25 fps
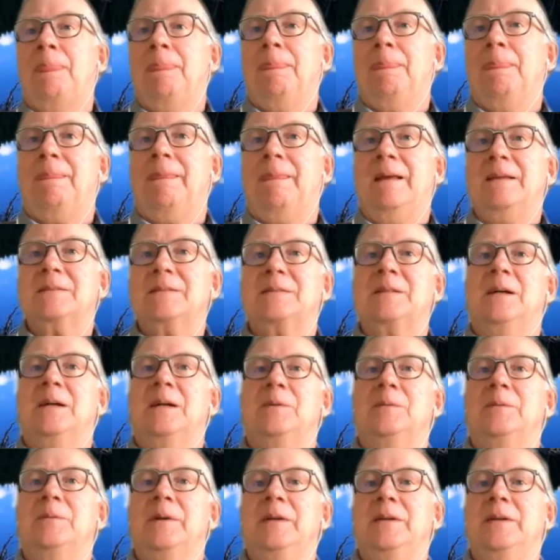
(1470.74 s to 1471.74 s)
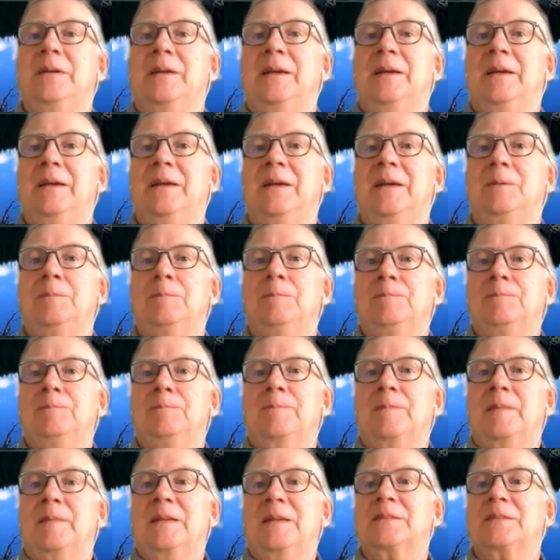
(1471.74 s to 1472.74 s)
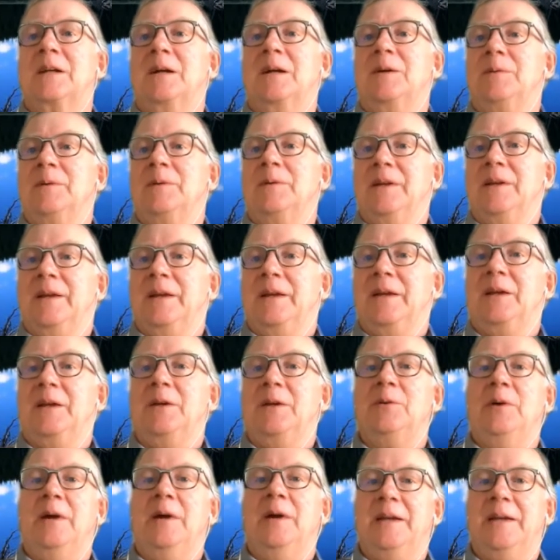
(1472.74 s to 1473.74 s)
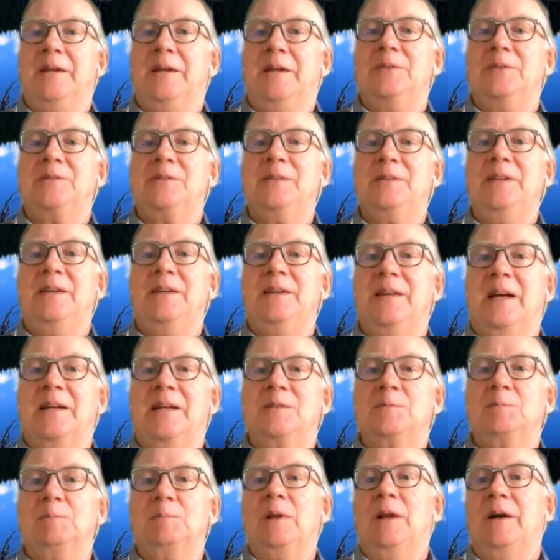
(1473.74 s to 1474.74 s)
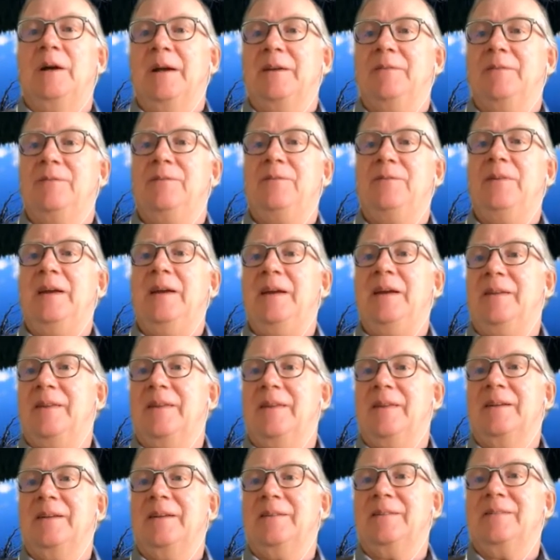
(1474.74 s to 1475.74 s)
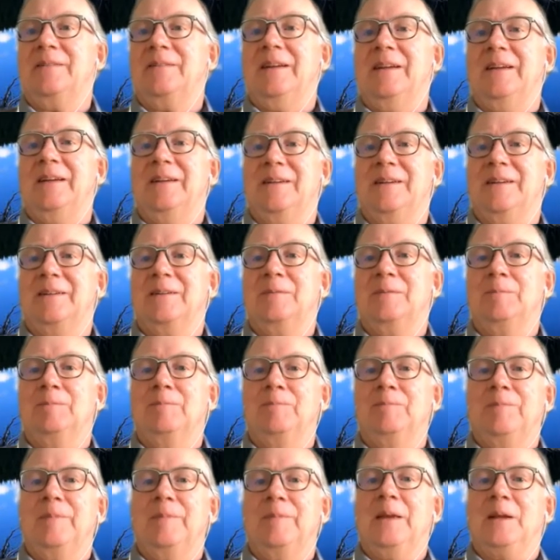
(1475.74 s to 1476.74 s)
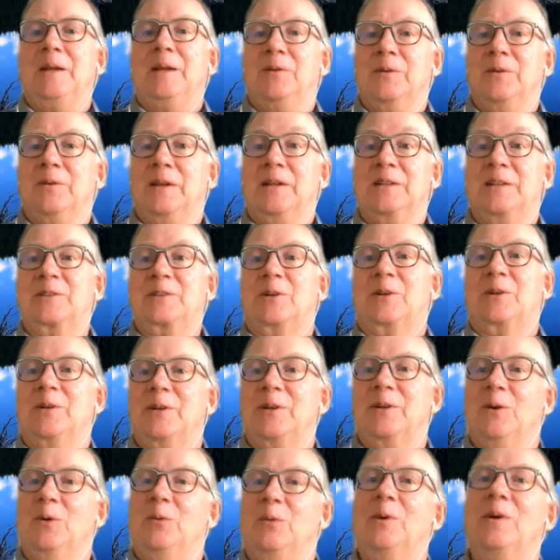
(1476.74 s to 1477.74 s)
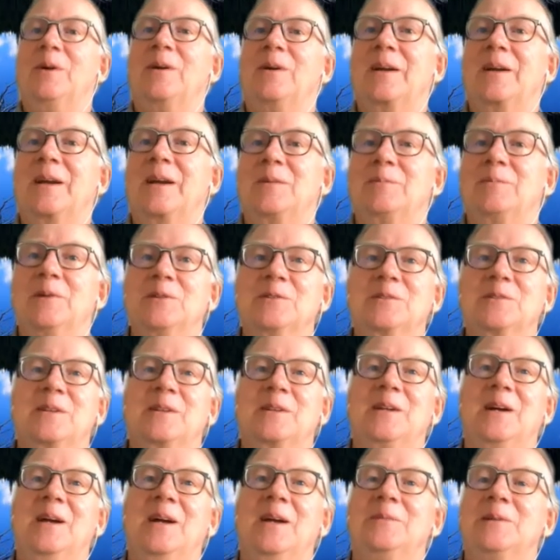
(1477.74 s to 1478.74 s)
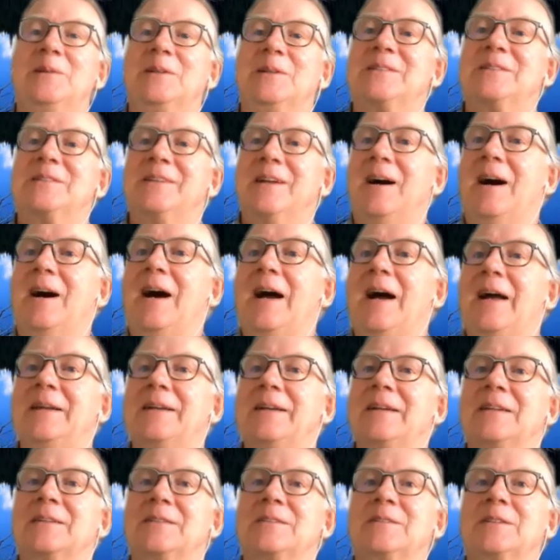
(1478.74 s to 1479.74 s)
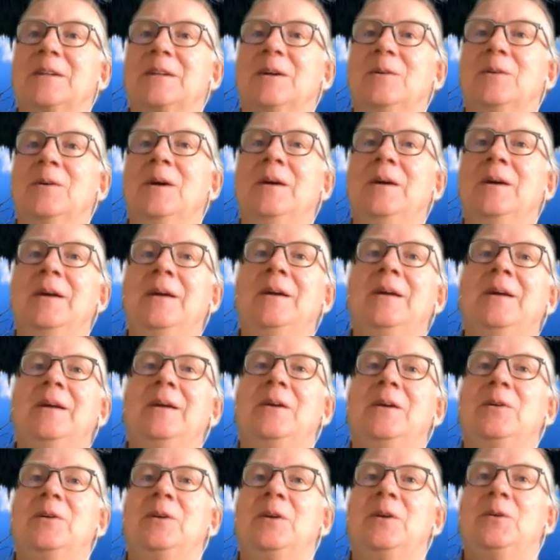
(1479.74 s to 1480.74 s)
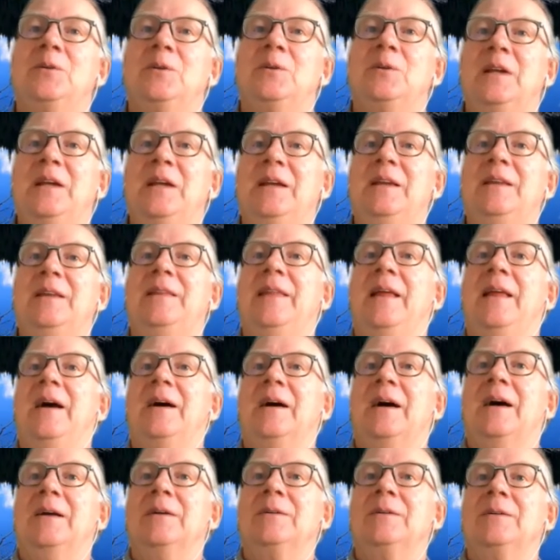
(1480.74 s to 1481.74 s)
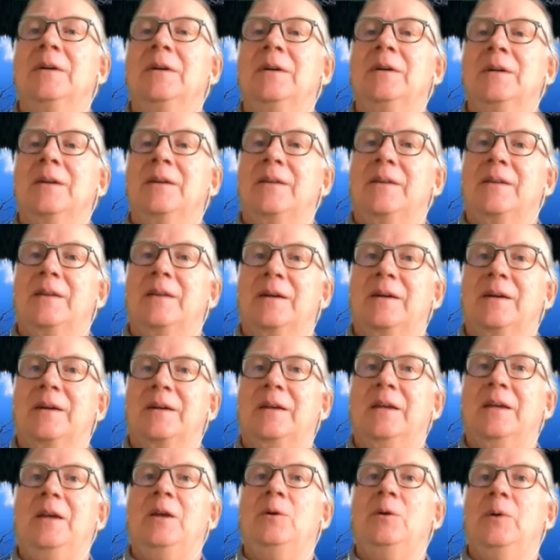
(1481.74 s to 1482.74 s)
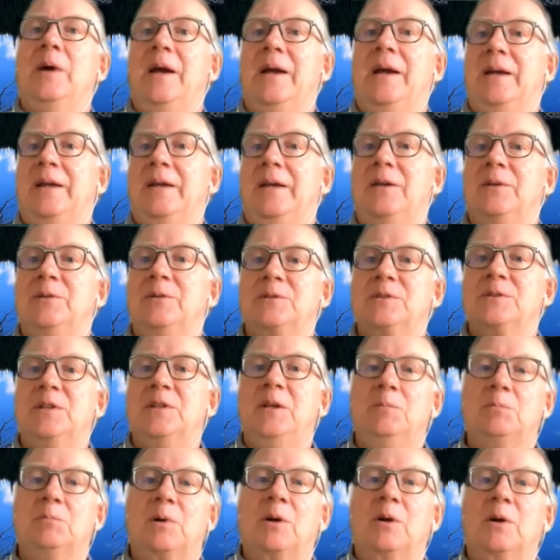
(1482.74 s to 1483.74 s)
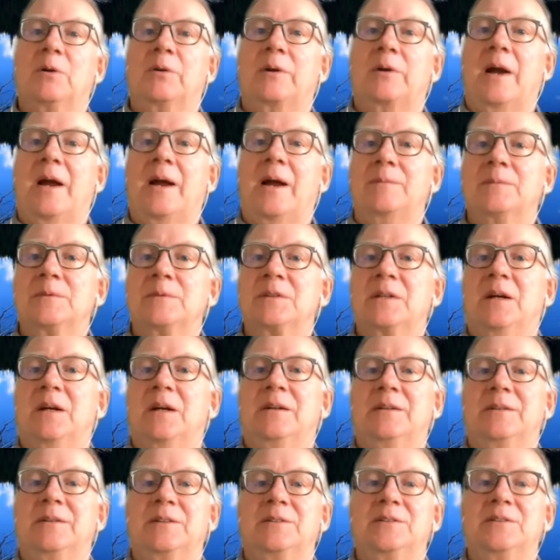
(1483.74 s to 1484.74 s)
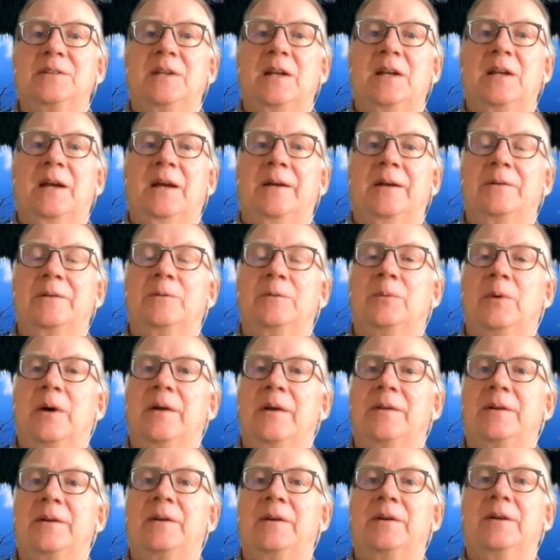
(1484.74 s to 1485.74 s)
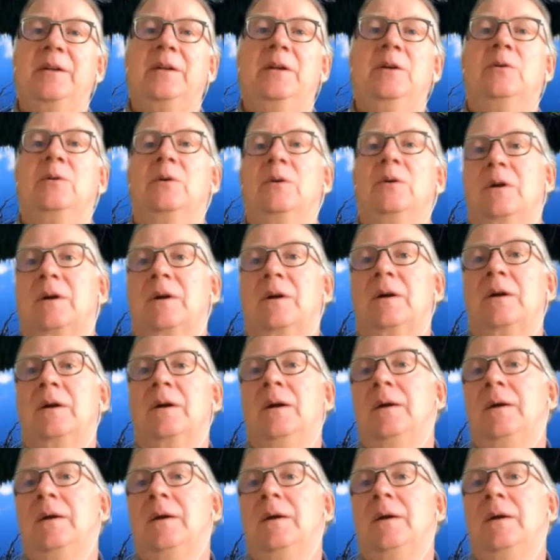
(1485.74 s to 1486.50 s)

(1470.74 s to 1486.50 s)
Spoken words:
that's not really QA, QC. That's blind faith in that it's going to work. And most of the time it's not. And so you need the QA, QC programs to understand whether your